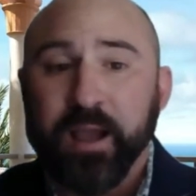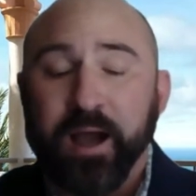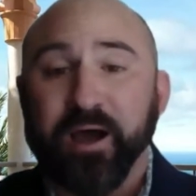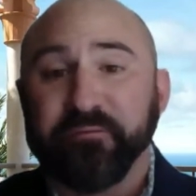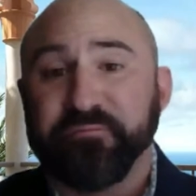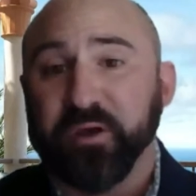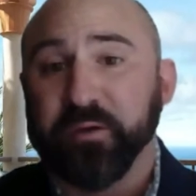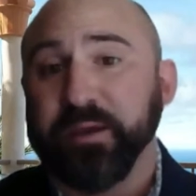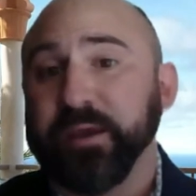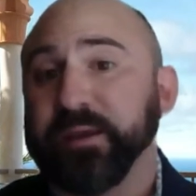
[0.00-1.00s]
If you could
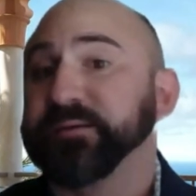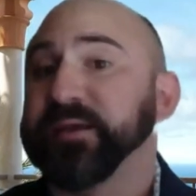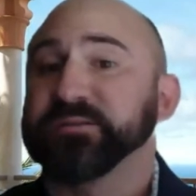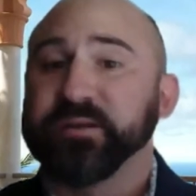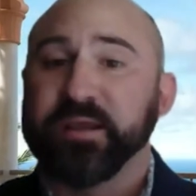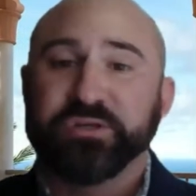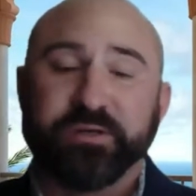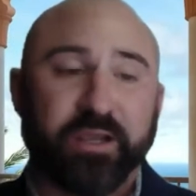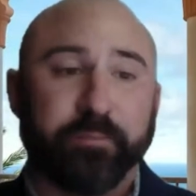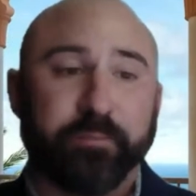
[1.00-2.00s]
be in a destination,
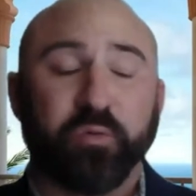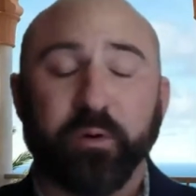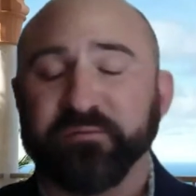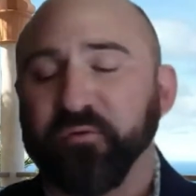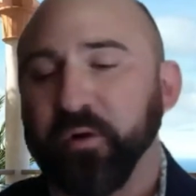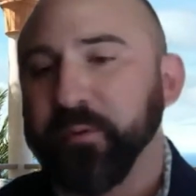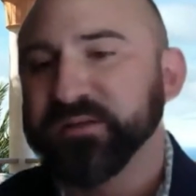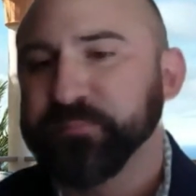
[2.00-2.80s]
it could be 24 months,